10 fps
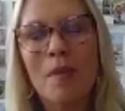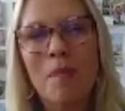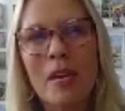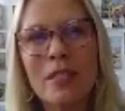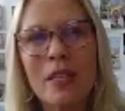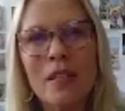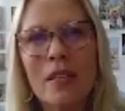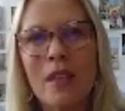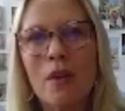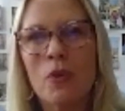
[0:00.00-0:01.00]

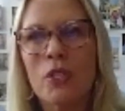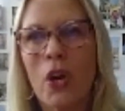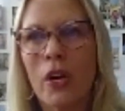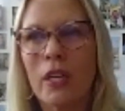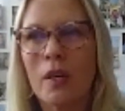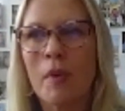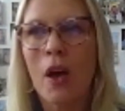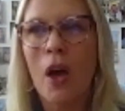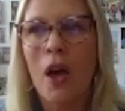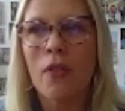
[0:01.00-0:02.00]
basically, they were talking
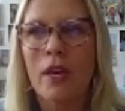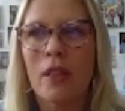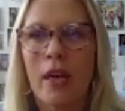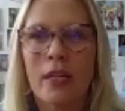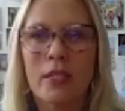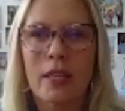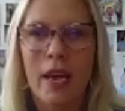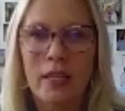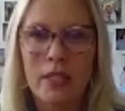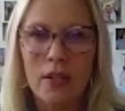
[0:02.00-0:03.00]
about how they liked the
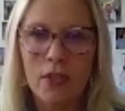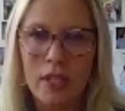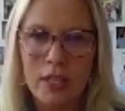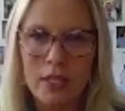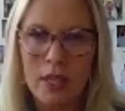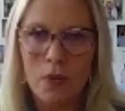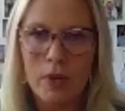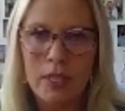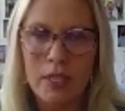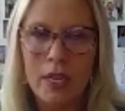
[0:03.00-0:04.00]
activities that
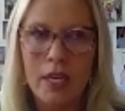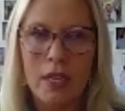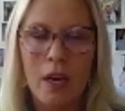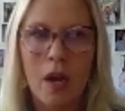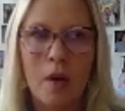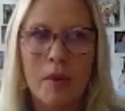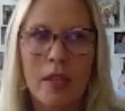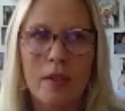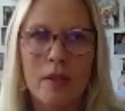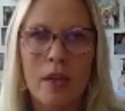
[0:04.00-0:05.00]
we did,
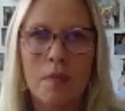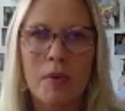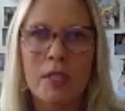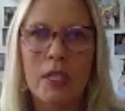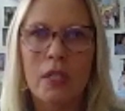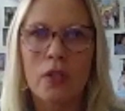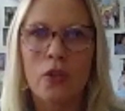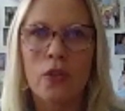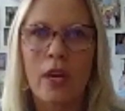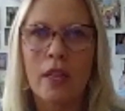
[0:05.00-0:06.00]
and in
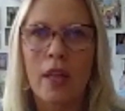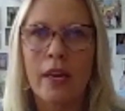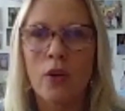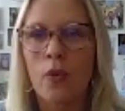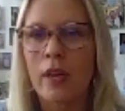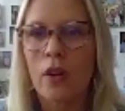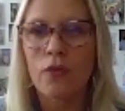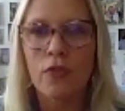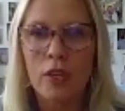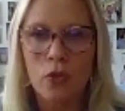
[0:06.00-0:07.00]
particular, they like going
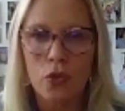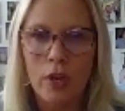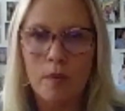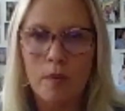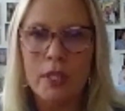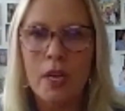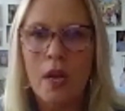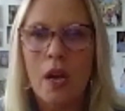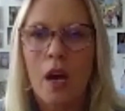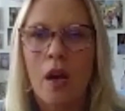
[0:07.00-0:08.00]
on field trips.
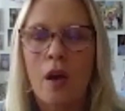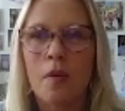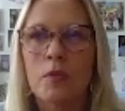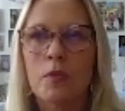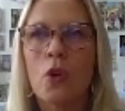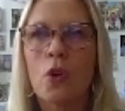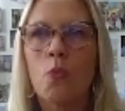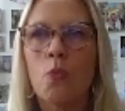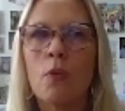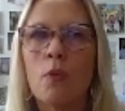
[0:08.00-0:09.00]
So
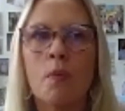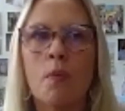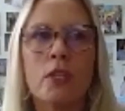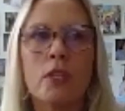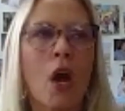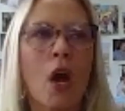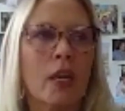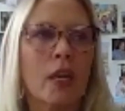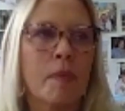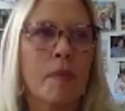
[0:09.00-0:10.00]
we will be
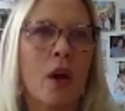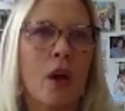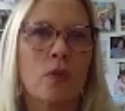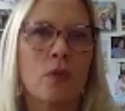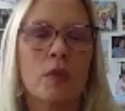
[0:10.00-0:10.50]
talking about,